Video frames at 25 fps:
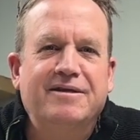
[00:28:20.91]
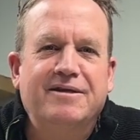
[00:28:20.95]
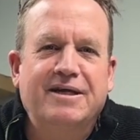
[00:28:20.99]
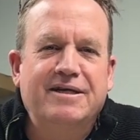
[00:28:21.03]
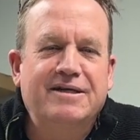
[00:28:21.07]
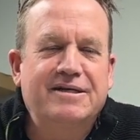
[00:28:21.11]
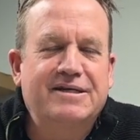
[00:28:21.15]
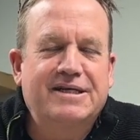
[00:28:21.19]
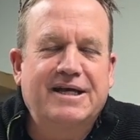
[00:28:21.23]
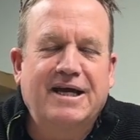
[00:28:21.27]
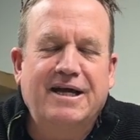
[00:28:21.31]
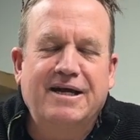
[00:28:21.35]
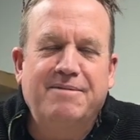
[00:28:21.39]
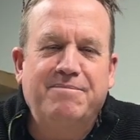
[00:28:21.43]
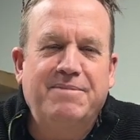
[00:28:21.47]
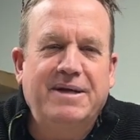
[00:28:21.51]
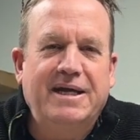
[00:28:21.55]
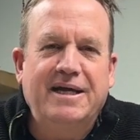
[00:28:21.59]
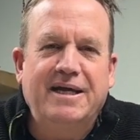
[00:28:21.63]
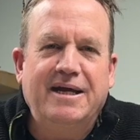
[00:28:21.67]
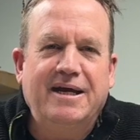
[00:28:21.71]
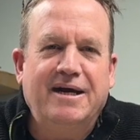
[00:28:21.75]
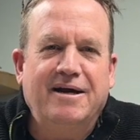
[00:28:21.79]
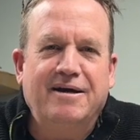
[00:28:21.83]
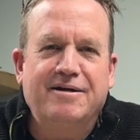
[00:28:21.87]
It's gonna
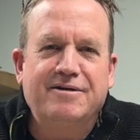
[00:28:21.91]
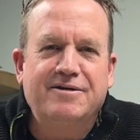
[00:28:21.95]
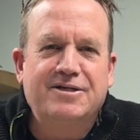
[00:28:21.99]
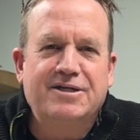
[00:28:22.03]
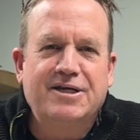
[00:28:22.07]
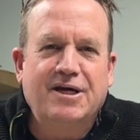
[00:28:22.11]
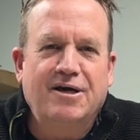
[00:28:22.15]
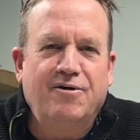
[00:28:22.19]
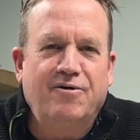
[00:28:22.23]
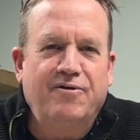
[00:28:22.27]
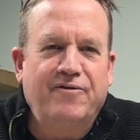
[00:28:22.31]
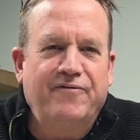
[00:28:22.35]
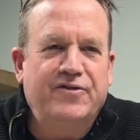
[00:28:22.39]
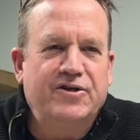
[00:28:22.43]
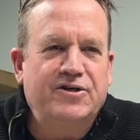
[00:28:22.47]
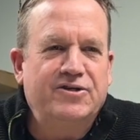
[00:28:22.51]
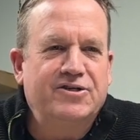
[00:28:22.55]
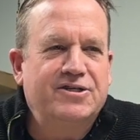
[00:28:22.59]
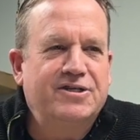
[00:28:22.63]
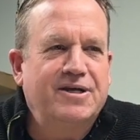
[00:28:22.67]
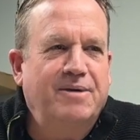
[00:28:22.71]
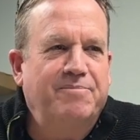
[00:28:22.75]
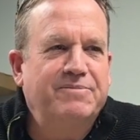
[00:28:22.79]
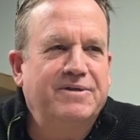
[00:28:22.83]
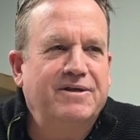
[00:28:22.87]
be here. So if there's
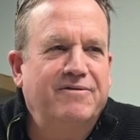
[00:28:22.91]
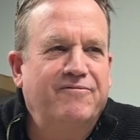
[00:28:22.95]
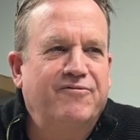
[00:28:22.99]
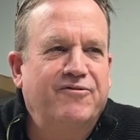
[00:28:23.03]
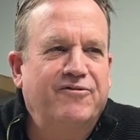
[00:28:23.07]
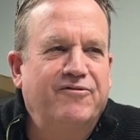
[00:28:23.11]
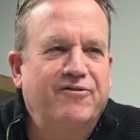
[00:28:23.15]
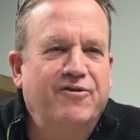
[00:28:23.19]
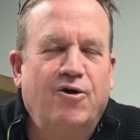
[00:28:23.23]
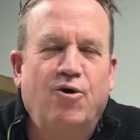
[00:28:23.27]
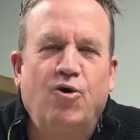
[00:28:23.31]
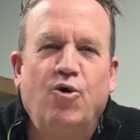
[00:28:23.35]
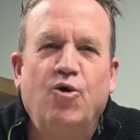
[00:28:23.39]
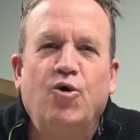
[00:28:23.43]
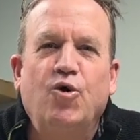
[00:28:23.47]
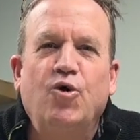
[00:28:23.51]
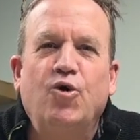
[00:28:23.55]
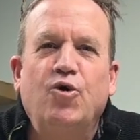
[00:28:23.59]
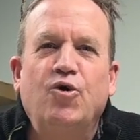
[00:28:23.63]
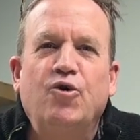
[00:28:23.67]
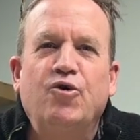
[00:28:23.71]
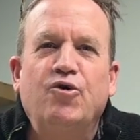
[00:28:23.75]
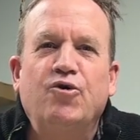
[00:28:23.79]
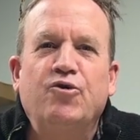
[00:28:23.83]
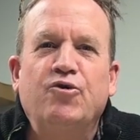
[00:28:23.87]
something for the
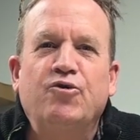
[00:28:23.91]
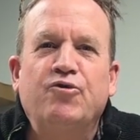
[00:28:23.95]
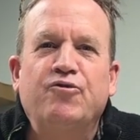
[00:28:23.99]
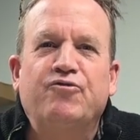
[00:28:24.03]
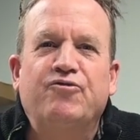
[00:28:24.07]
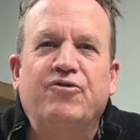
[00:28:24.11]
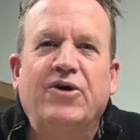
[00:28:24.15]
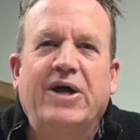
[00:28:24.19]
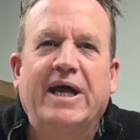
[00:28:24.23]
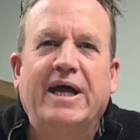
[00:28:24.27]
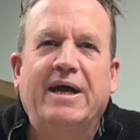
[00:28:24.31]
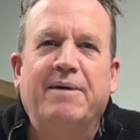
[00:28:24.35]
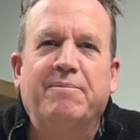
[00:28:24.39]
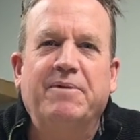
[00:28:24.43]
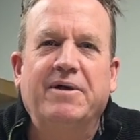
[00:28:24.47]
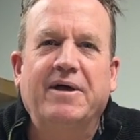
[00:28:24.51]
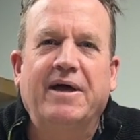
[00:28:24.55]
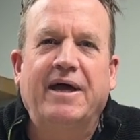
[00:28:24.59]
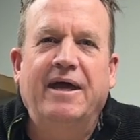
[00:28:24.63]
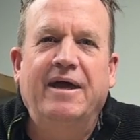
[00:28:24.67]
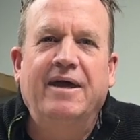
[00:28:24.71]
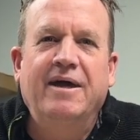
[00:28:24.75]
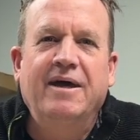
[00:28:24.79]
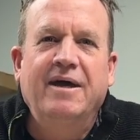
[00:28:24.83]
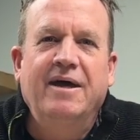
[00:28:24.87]
whole family.